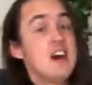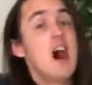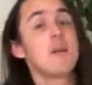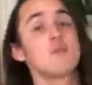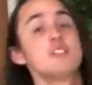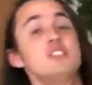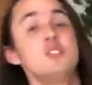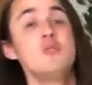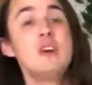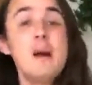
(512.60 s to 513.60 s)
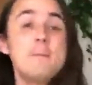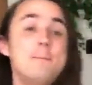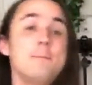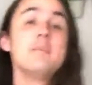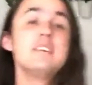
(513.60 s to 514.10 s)
I'm going to,
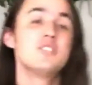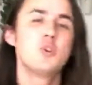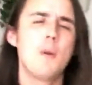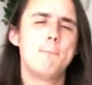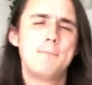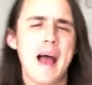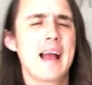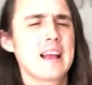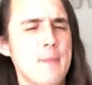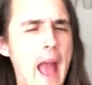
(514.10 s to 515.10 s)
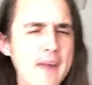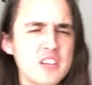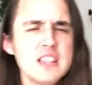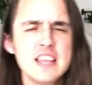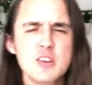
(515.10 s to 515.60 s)
do a backup, have a
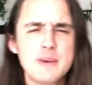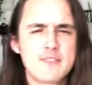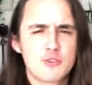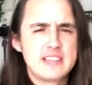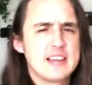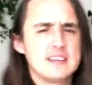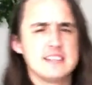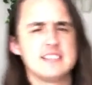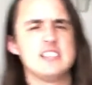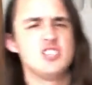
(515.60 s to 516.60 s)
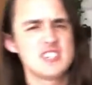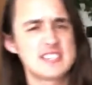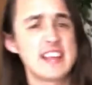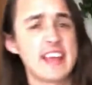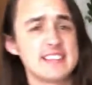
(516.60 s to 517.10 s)
little bit of redundancy just
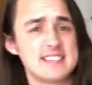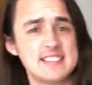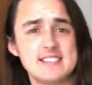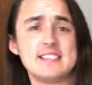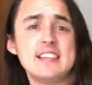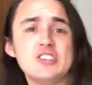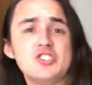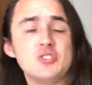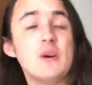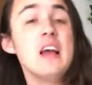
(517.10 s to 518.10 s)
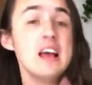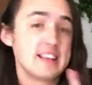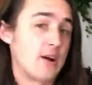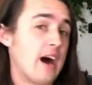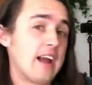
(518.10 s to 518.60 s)
in case this is an issue.
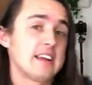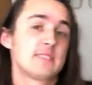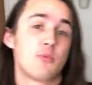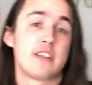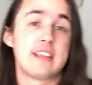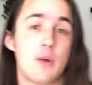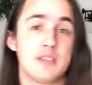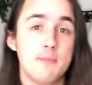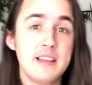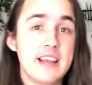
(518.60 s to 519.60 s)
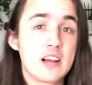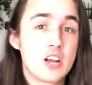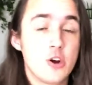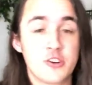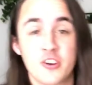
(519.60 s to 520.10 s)
Now I exported that with Media
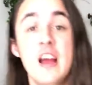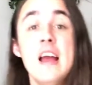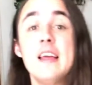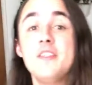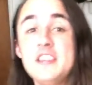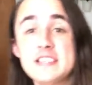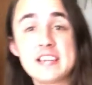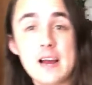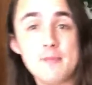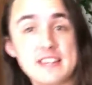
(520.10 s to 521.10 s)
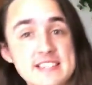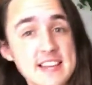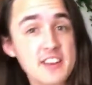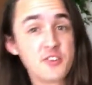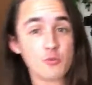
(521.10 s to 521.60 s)
Encoder. This time I
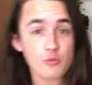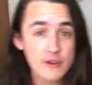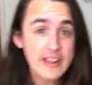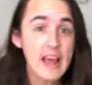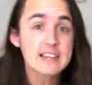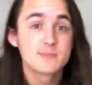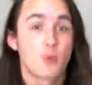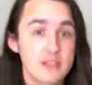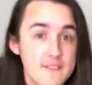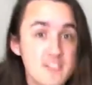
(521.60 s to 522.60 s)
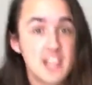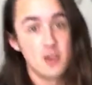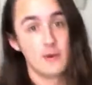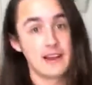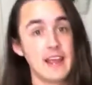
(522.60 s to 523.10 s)
decided to re-export the
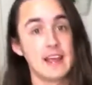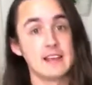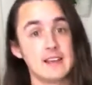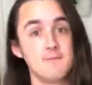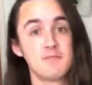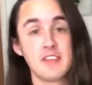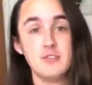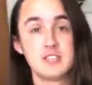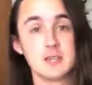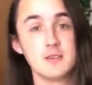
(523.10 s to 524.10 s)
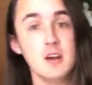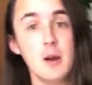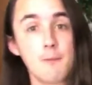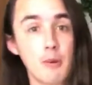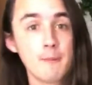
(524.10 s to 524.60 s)
video again using
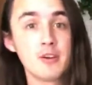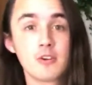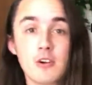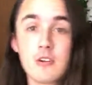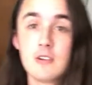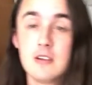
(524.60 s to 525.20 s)
Premiere.